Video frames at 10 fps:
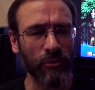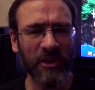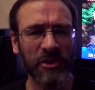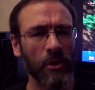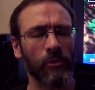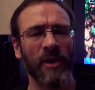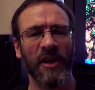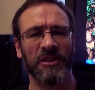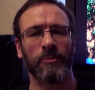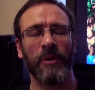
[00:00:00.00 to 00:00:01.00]
original
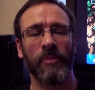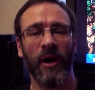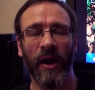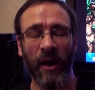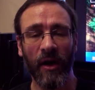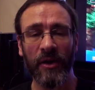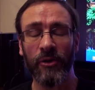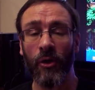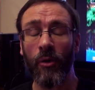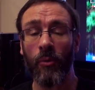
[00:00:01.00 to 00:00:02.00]
Raspberry Pi, I
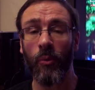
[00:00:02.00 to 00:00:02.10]
got